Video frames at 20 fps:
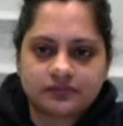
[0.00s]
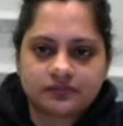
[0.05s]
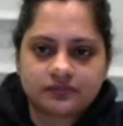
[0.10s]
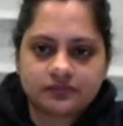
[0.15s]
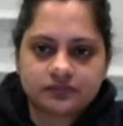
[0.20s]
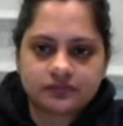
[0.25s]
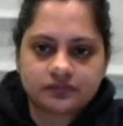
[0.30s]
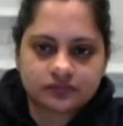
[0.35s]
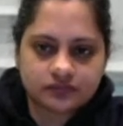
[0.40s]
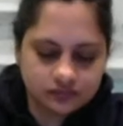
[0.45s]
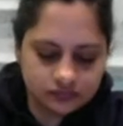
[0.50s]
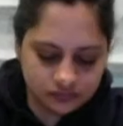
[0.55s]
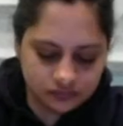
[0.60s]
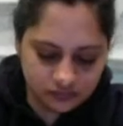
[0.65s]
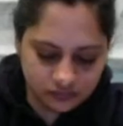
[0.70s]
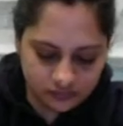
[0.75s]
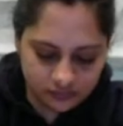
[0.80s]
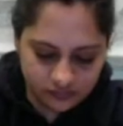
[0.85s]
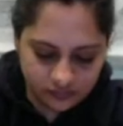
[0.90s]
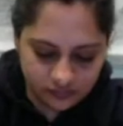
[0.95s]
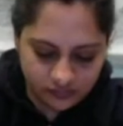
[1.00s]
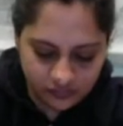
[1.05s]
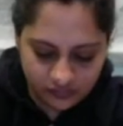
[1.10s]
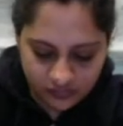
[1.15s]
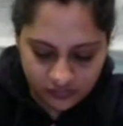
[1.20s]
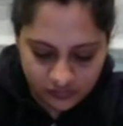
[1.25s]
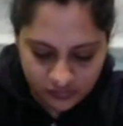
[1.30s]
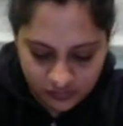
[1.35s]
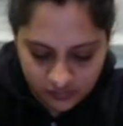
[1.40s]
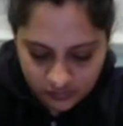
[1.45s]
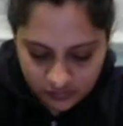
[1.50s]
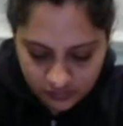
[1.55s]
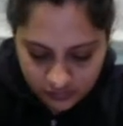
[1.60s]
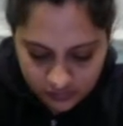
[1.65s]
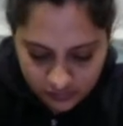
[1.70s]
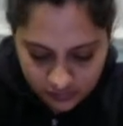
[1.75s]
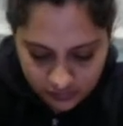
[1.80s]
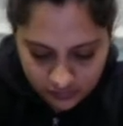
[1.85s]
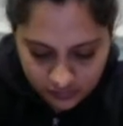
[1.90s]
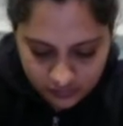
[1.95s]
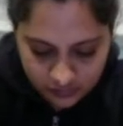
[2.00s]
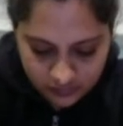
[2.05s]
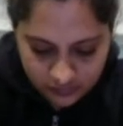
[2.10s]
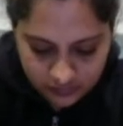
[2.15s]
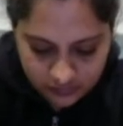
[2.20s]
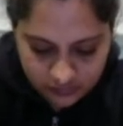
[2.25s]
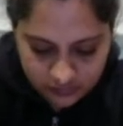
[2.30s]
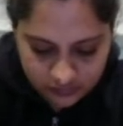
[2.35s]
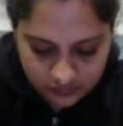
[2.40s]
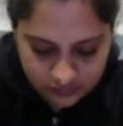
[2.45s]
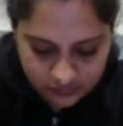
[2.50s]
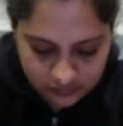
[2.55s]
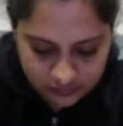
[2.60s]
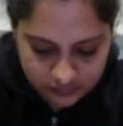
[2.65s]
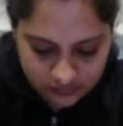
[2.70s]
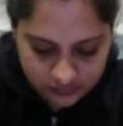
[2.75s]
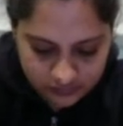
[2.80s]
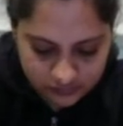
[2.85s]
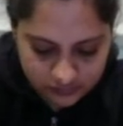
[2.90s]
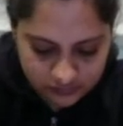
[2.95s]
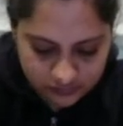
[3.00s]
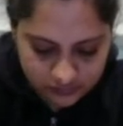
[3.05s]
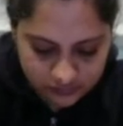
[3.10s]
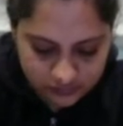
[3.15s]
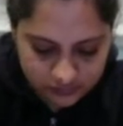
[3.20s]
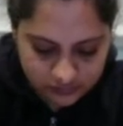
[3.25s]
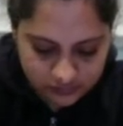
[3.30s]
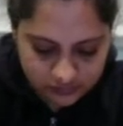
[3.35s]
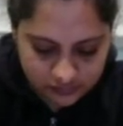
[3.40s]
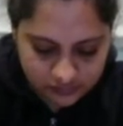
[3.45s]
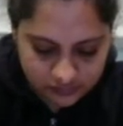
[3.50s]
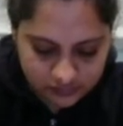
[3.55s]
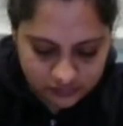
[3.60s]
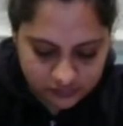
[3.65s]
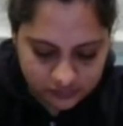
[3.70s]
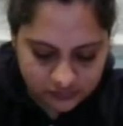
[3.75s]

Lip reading: [no speech]